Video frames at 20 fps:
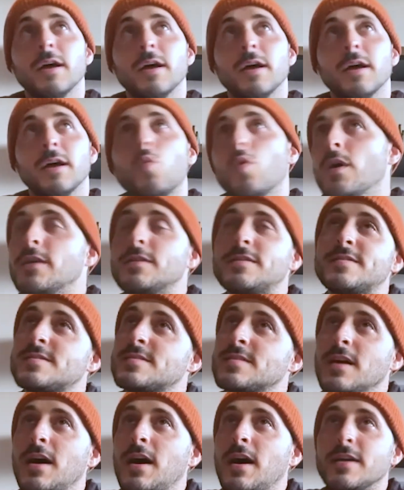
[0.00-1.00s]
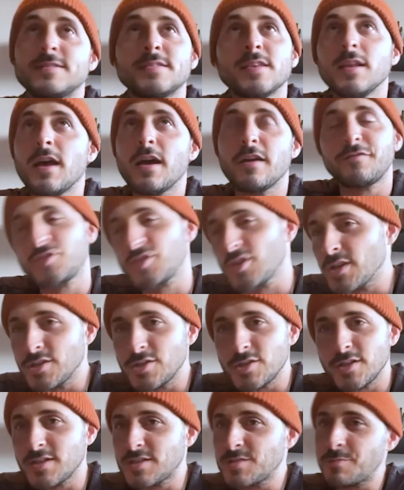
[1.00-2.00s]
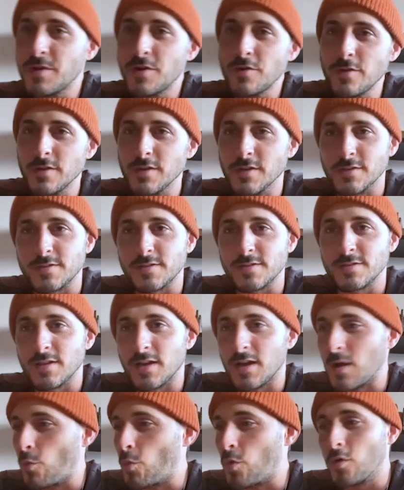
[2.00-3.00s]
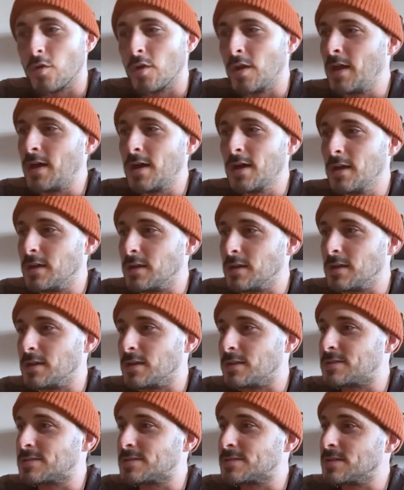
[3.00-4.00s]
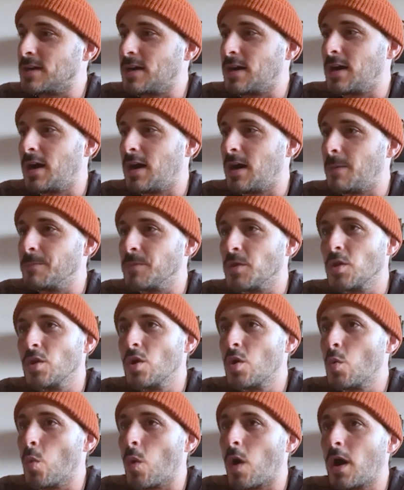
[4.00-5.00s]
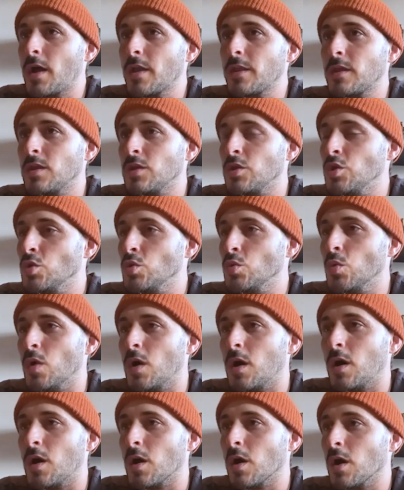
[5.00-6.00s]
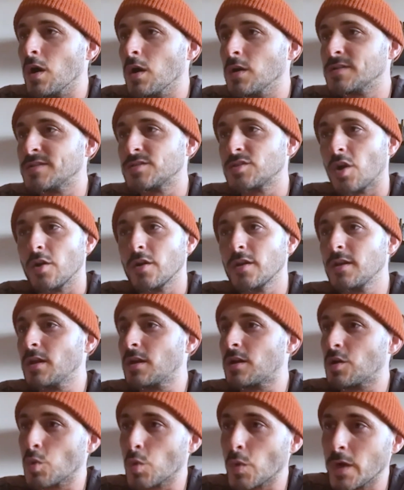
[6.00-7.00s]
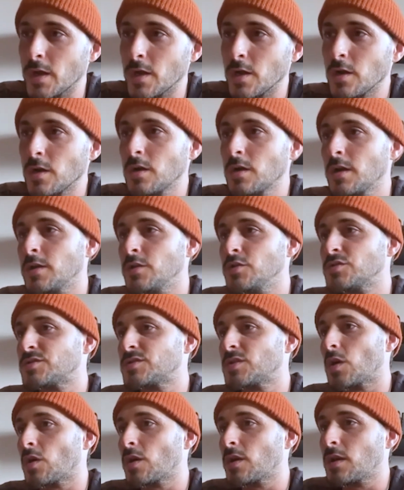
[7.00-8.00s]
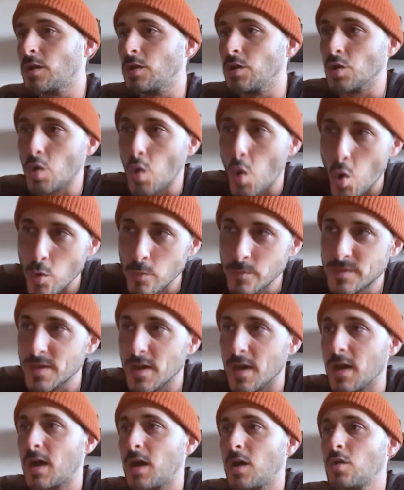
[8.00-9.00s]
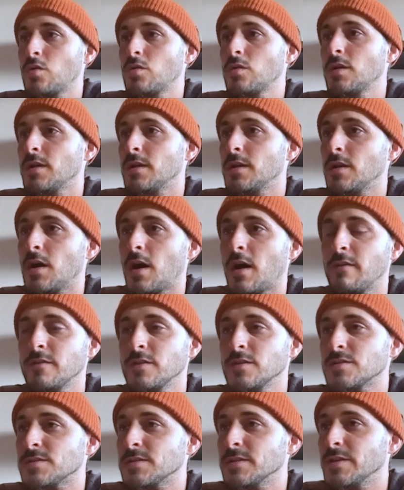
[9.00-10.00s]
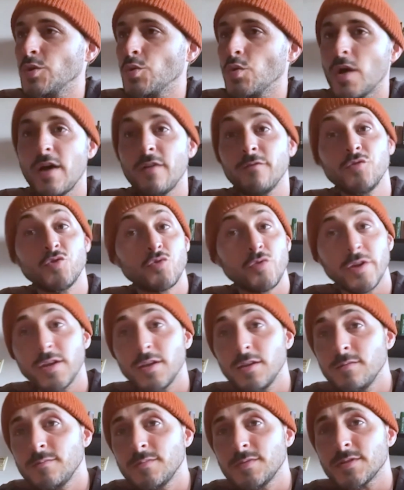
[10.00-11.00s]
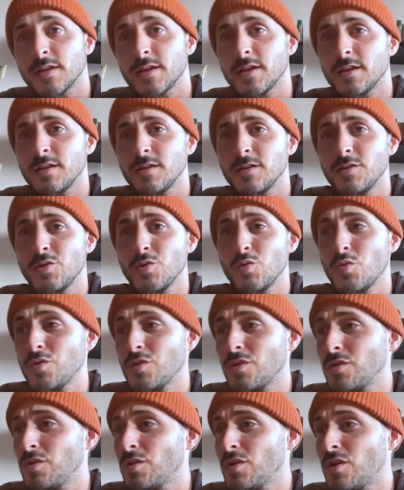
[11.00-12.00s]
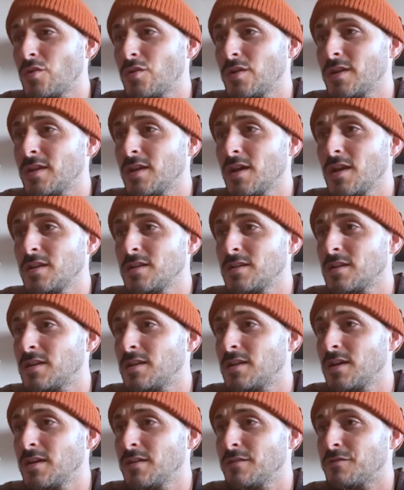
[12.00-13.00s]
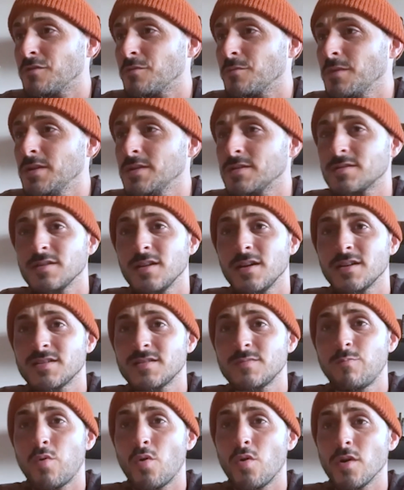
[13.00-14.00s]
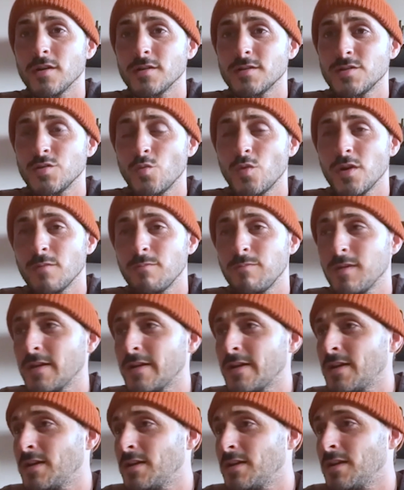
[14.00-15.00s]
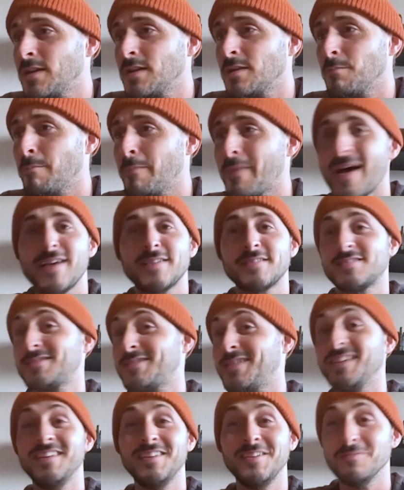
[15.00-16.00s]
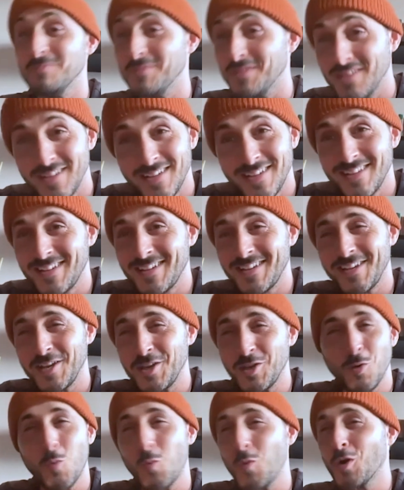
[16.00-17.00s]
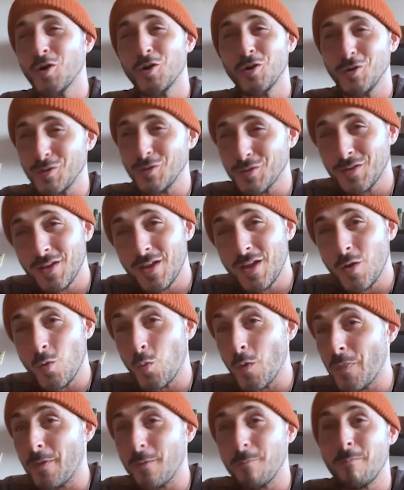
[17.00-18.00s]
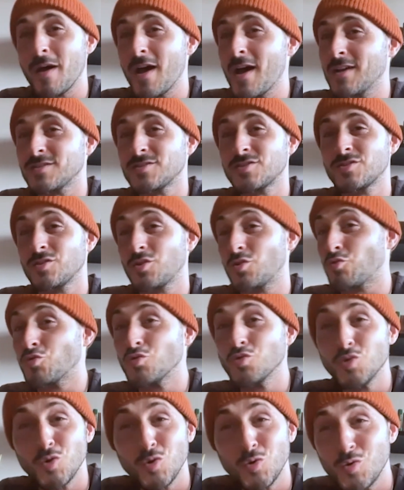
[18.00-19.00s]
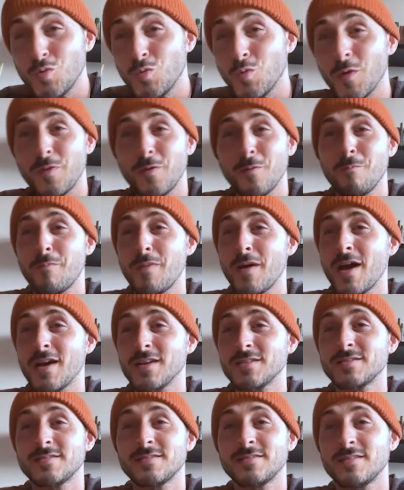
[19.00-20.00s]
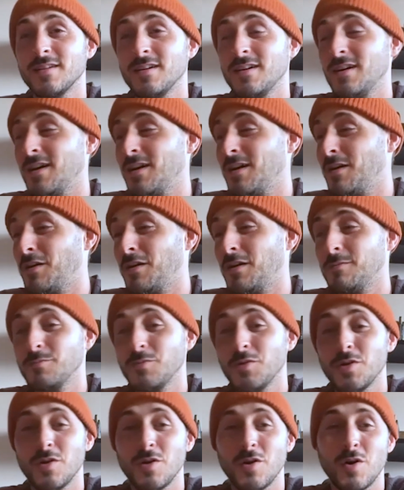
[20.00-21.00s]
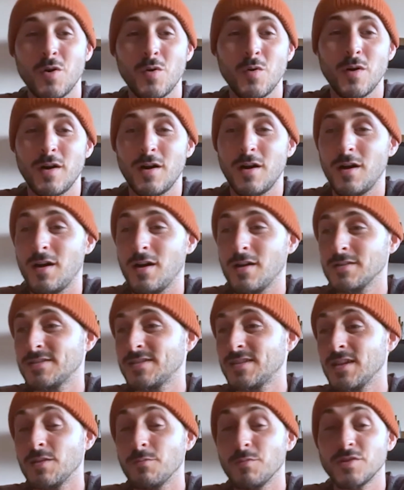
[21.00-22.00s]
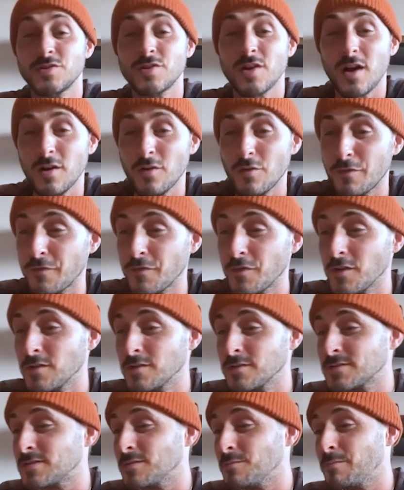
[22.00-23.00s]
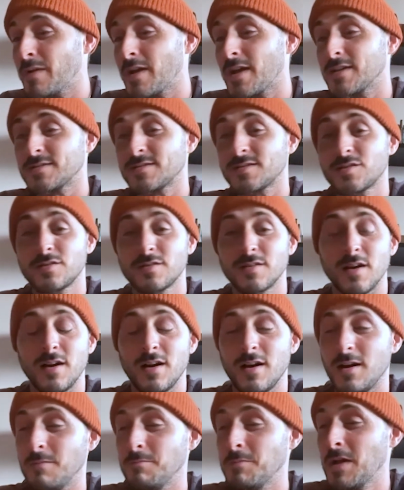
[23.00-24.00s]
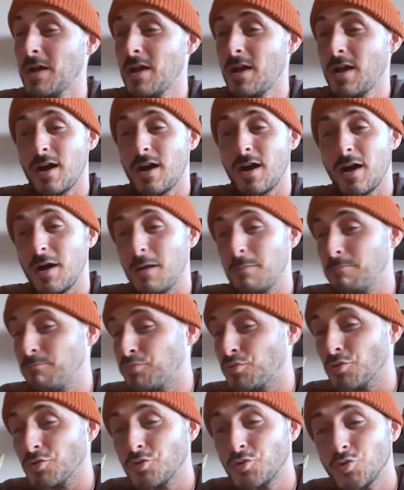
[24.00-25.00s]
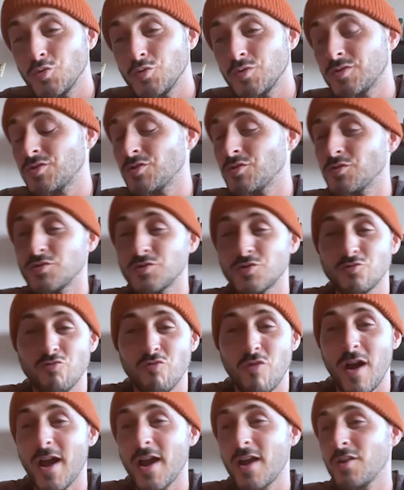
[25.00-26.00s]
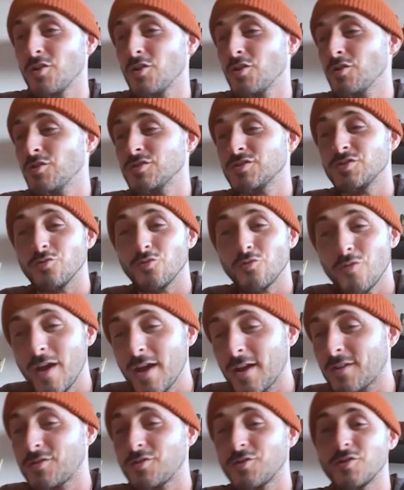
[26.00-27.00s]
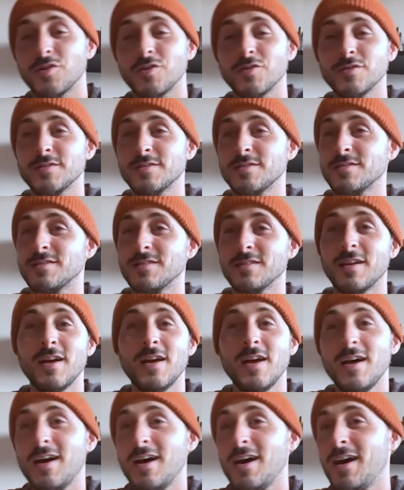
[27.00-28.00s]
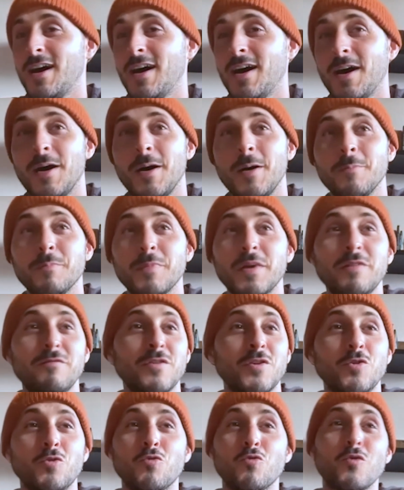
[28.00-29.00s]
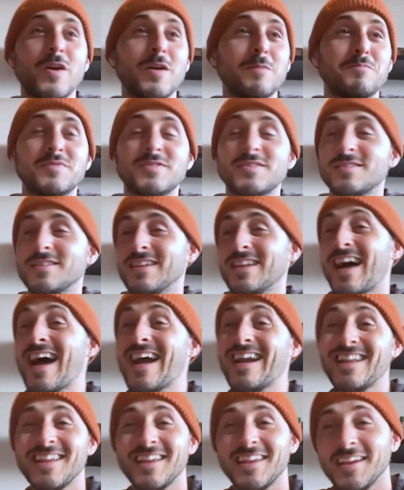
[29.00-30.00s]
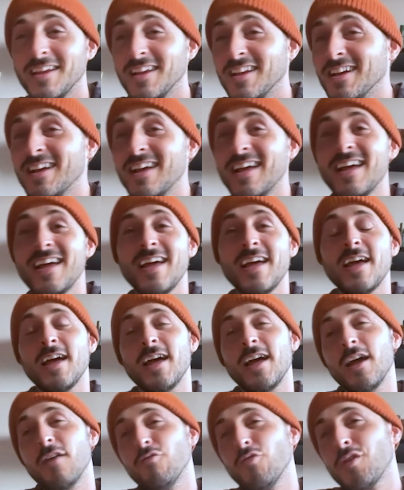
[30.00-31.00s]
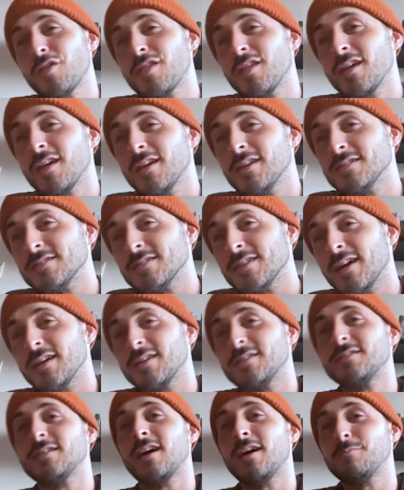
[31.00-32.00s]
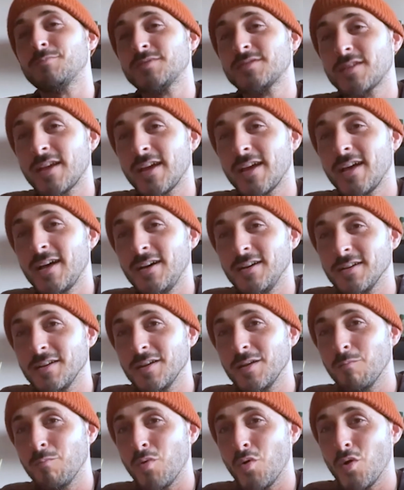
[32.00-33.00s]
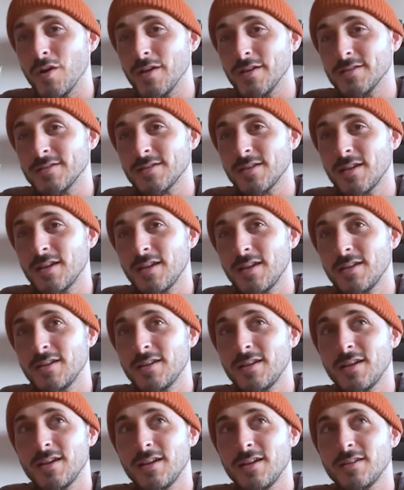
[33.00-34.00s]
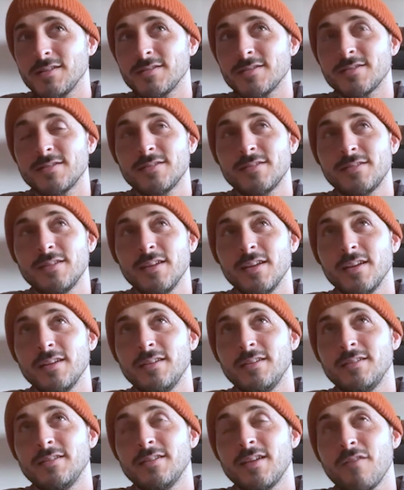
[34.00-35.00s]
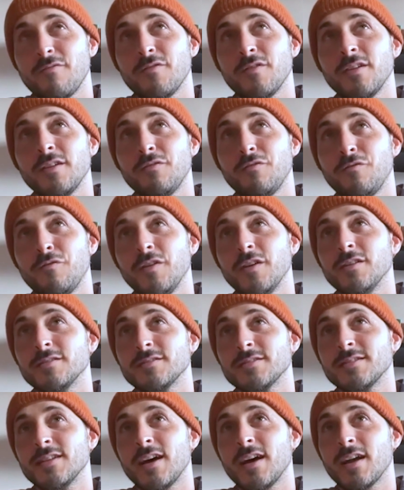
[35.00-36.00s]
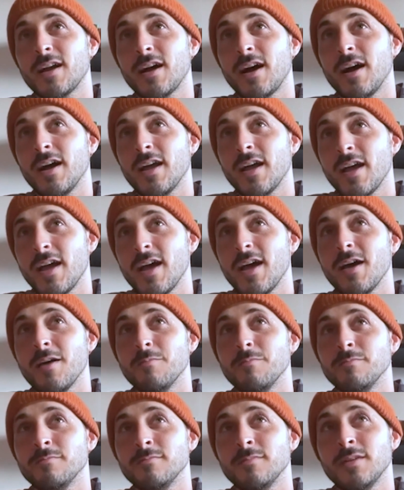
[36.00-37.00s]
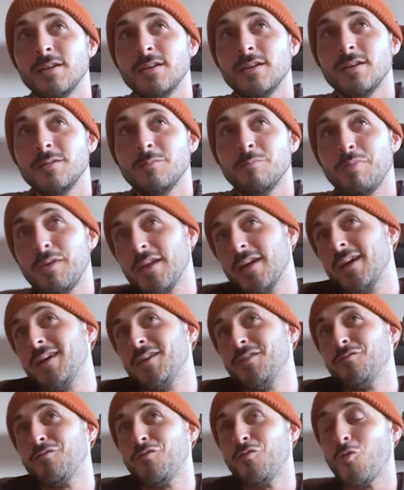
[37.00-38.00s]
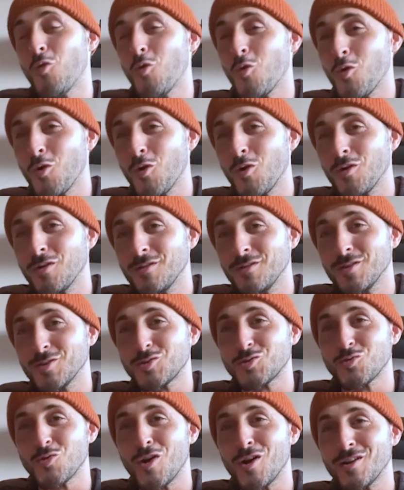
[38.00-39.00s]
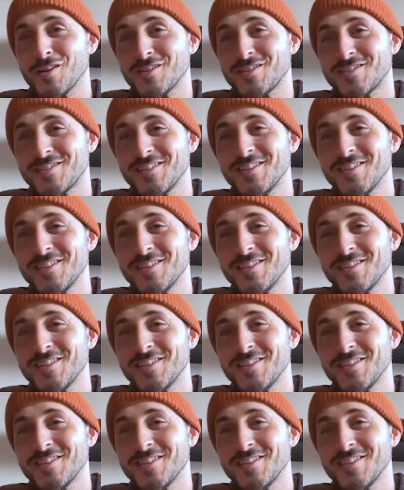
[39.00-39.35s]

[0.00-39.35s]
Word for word: It, it's uh, it's a life-changing experience. I won't lie. It's, uh, you know what, you are starting a career and you started in your hometown, and obviously you have dreams, and you, you know, in the end of the day, for me, it's like sports. You want to play in the best team in the world with the best crew, with the best Uh, you know, uh, cinematographers, the best um, uh, producers, writers, directors, um, even grips, lighting. Everything is like top scale in The Boys, and it's it definitely feels like I am playing for the strongest